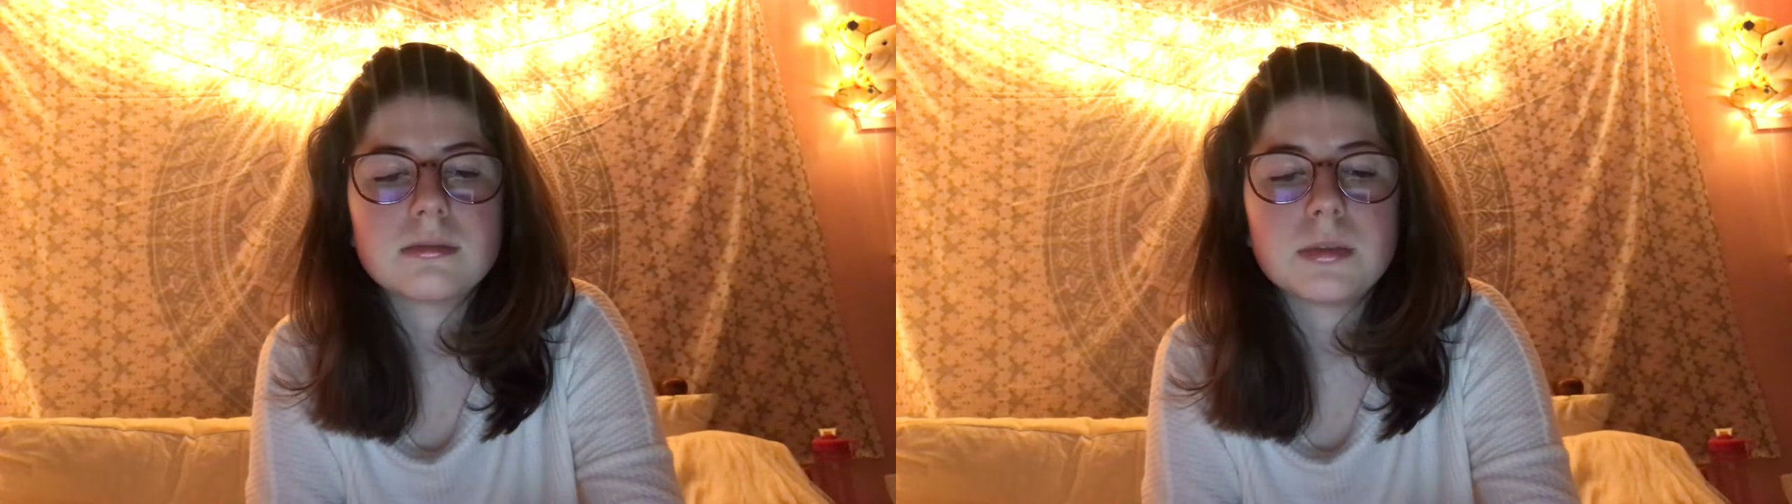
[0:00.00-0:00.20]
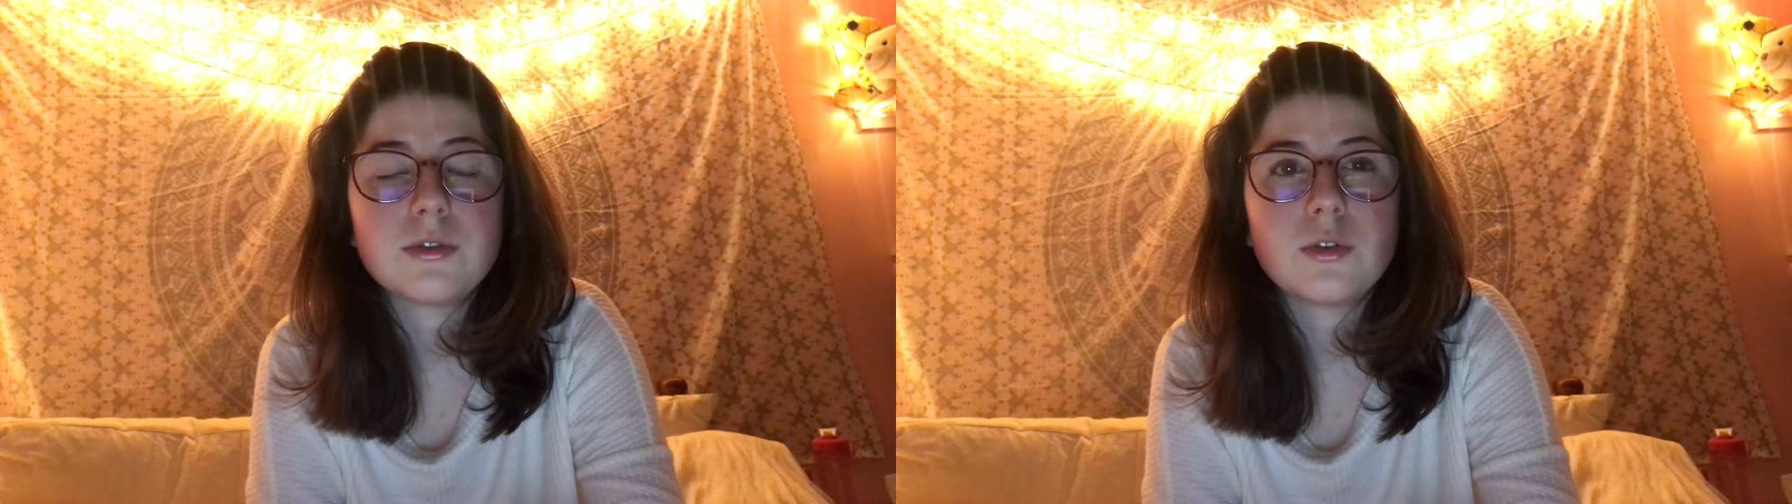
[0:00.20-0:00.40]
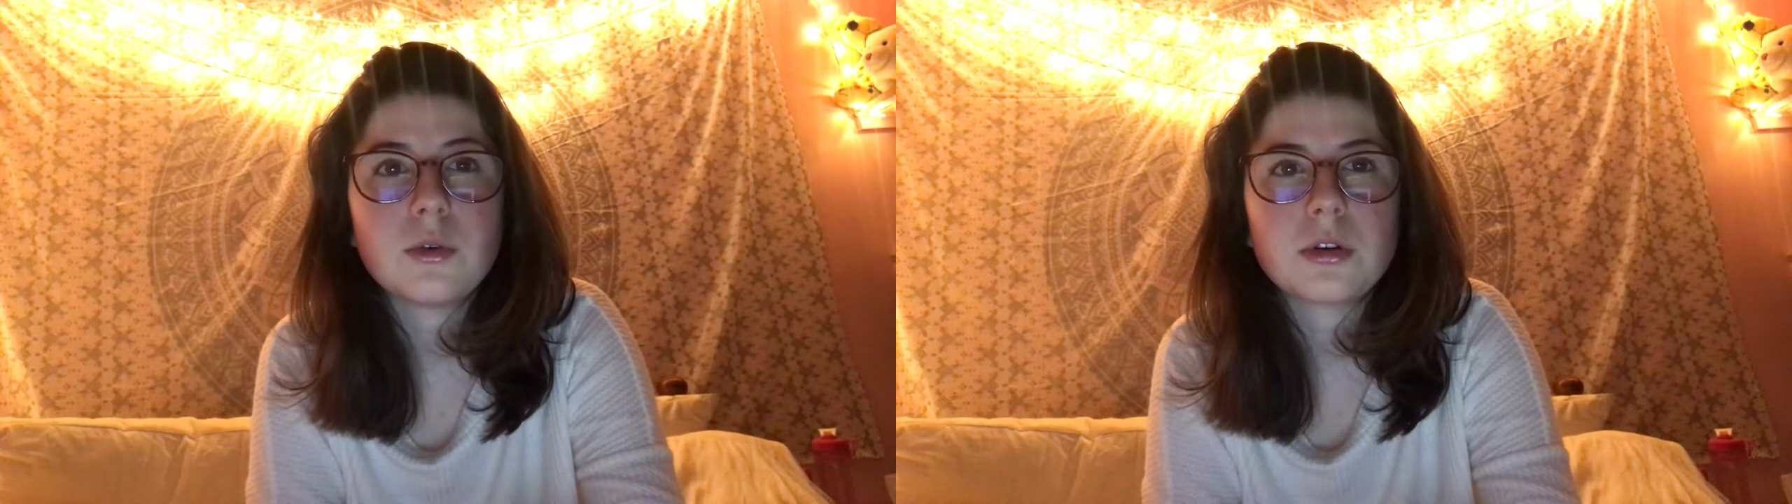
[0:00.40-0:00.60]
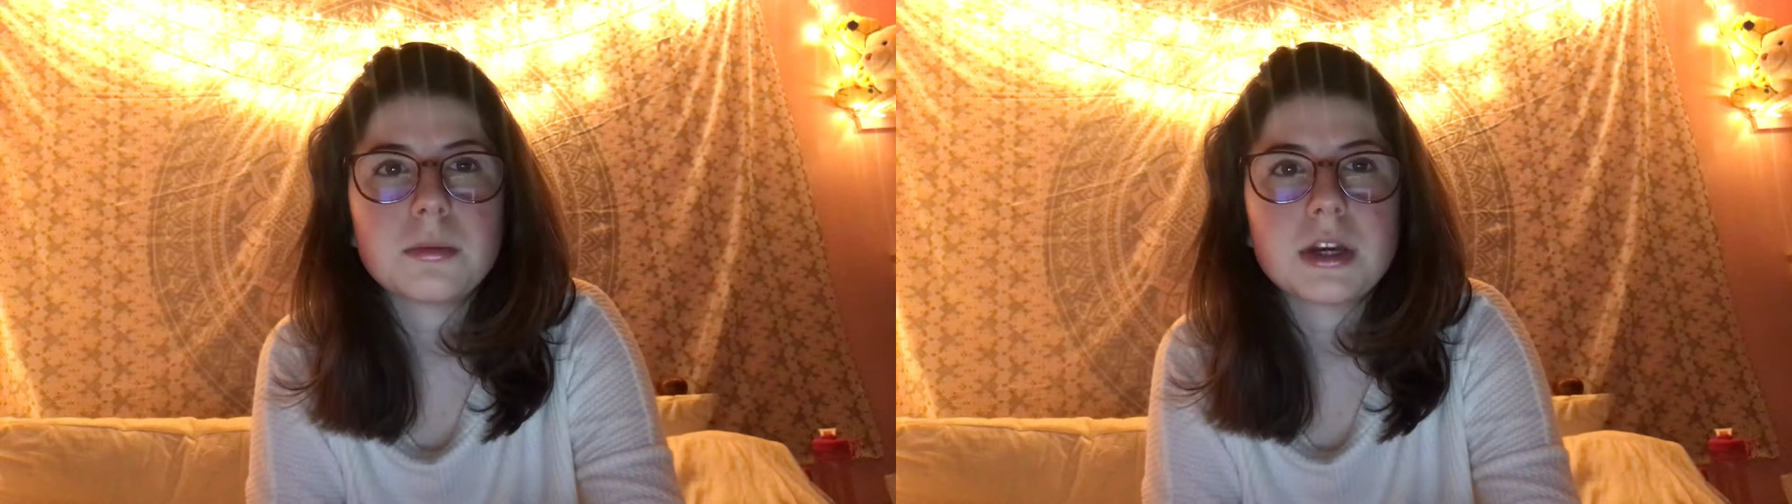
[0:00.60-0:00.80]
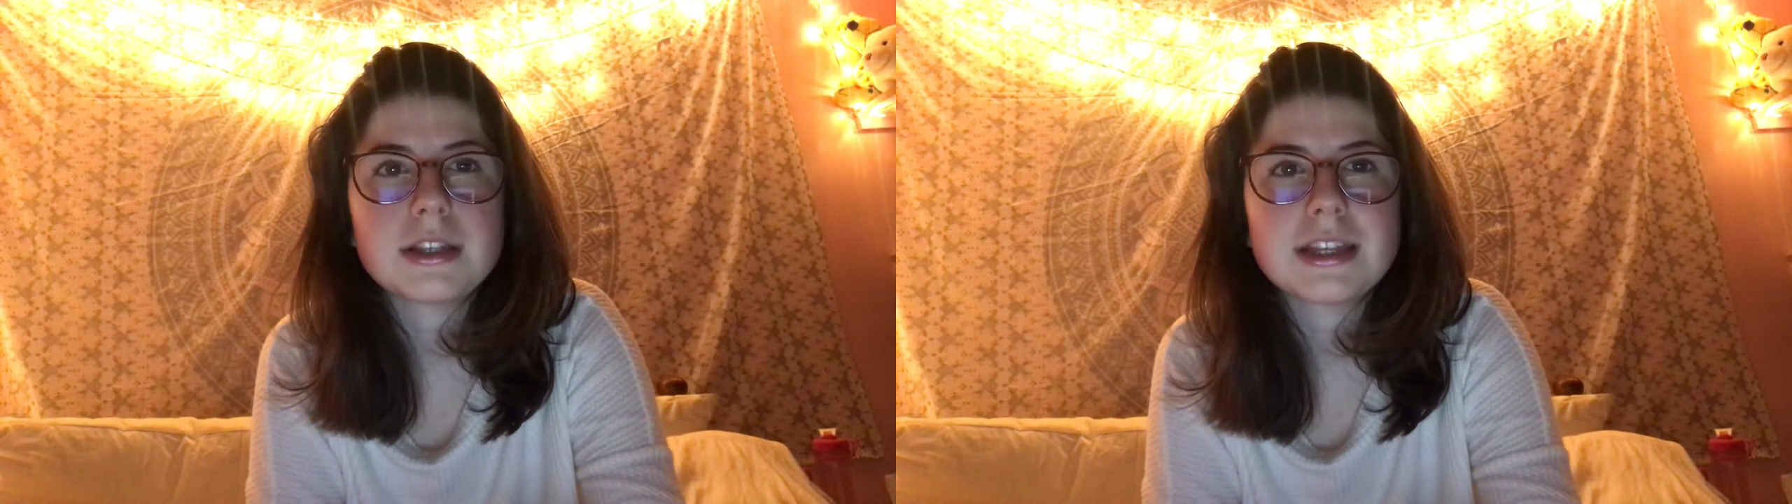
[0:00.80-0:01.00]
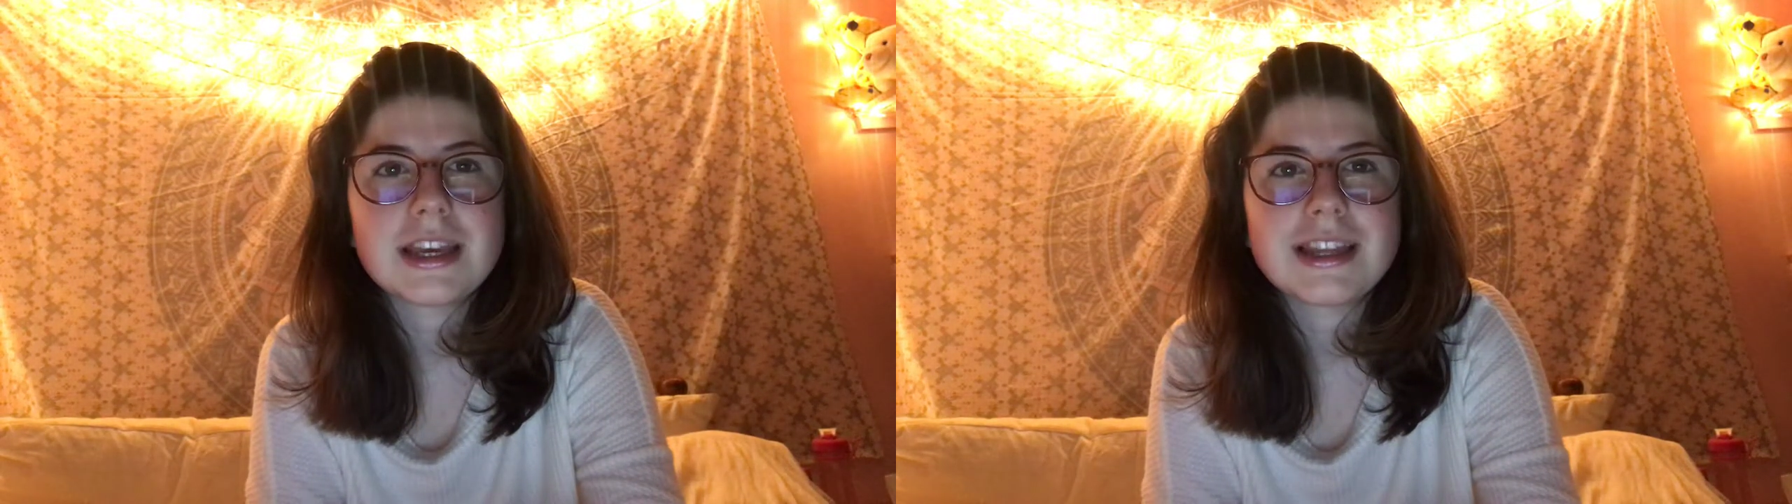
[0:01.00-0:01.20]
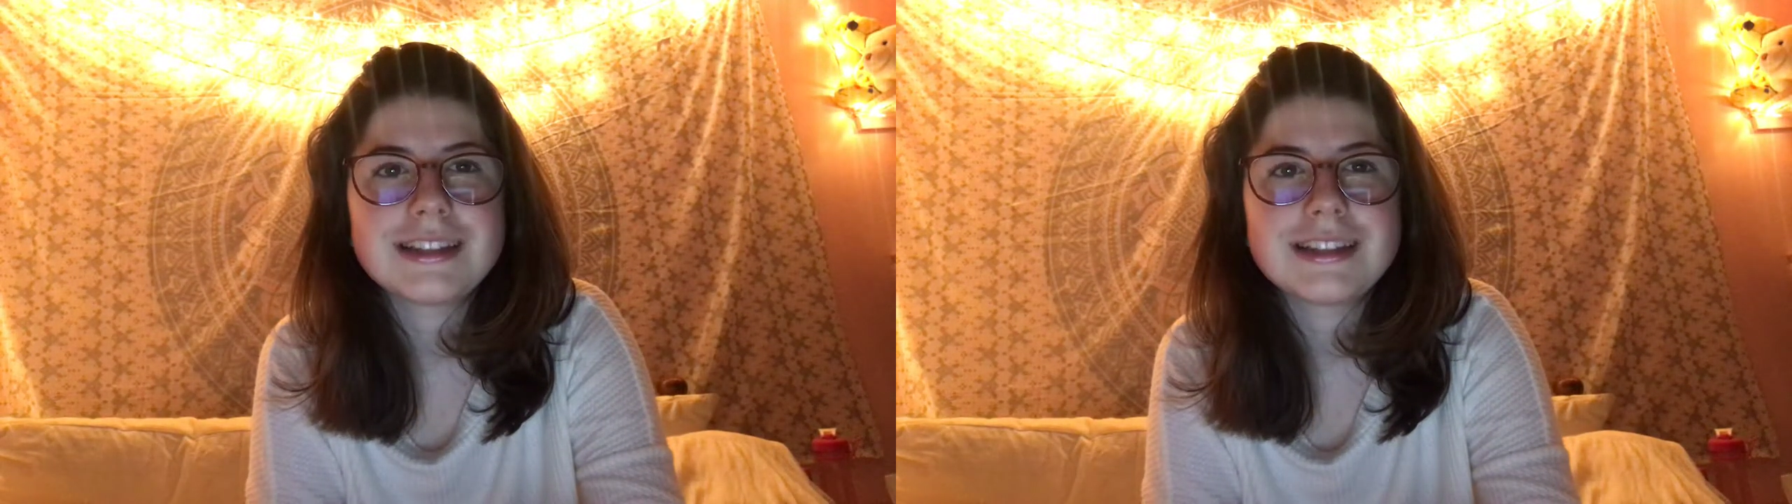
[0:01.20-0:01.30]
Before by Zayn.